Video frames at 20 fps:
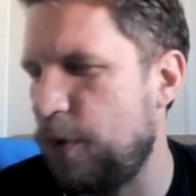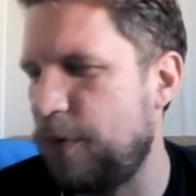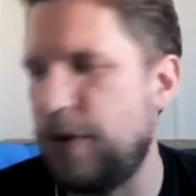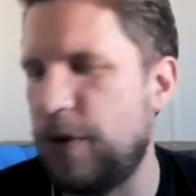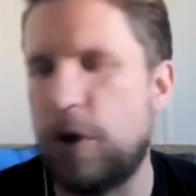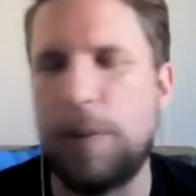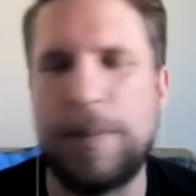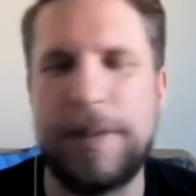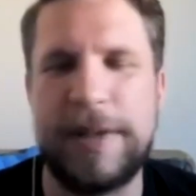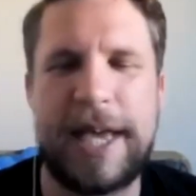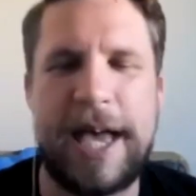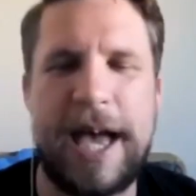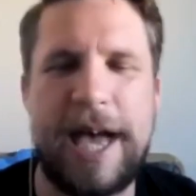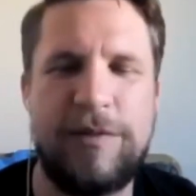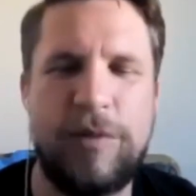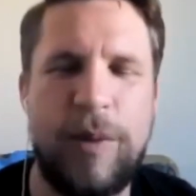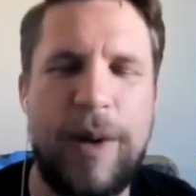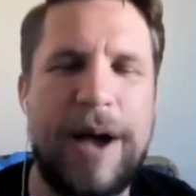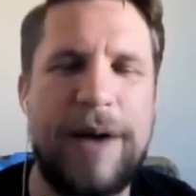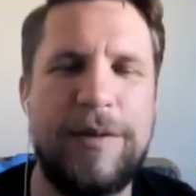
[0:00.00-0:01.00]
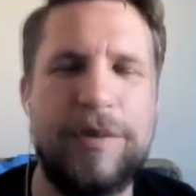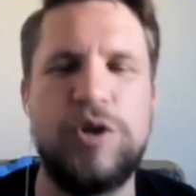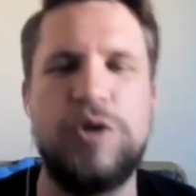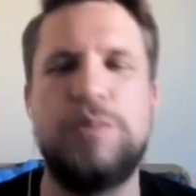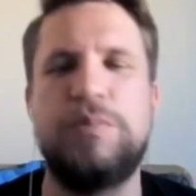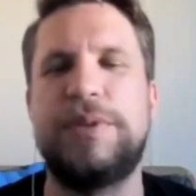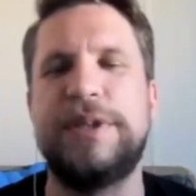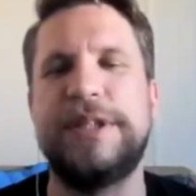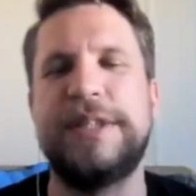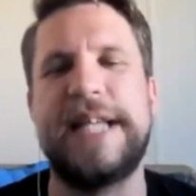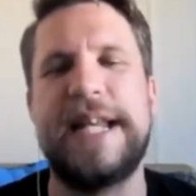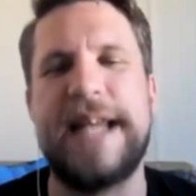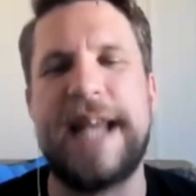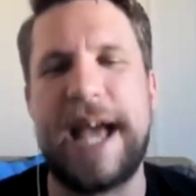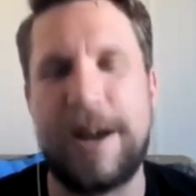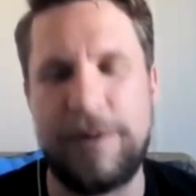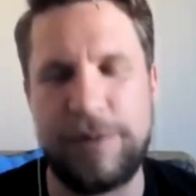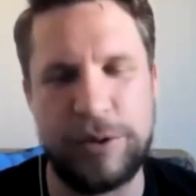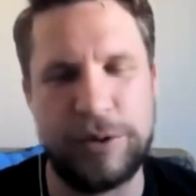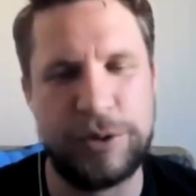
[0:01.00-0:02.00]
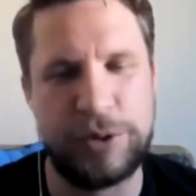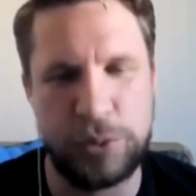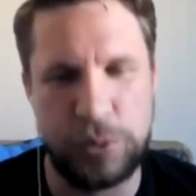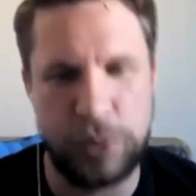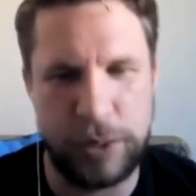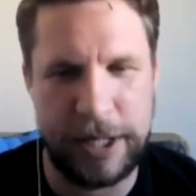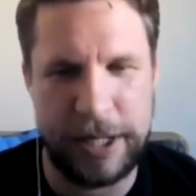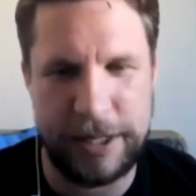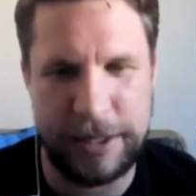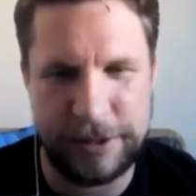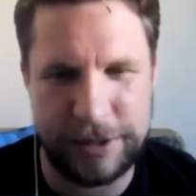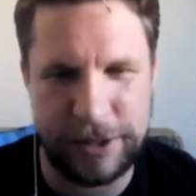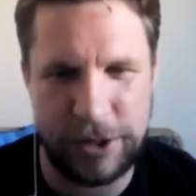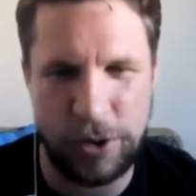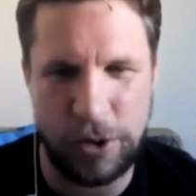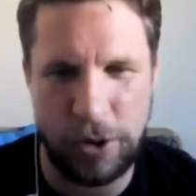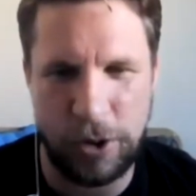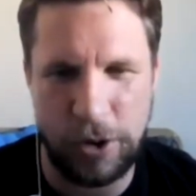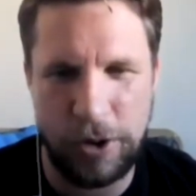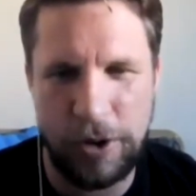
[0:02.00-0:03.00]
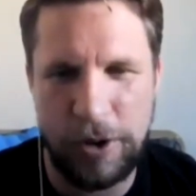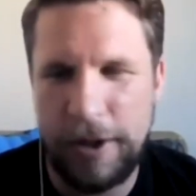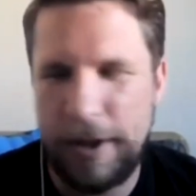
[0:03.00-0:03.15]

Have you got to be careful how you present, how you're talking to not